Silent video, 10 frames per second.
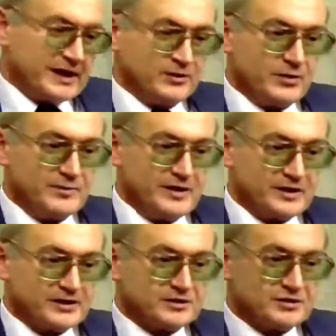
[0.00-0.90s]
I know
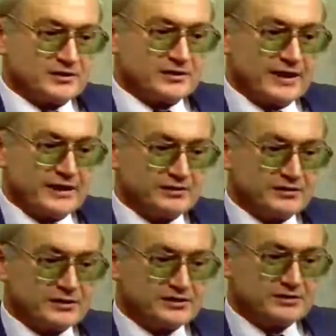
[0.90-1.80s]
Americans don't like
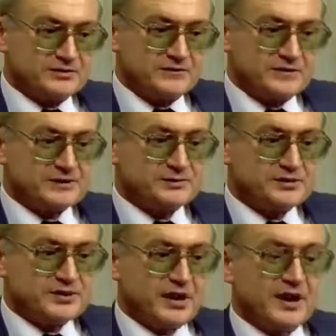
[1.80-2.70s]
to listen to things
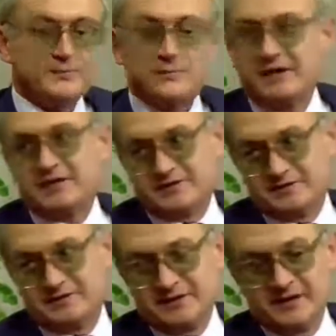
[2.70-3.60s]
which are
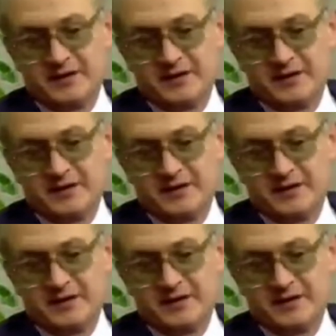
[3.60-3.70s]
unpleasant.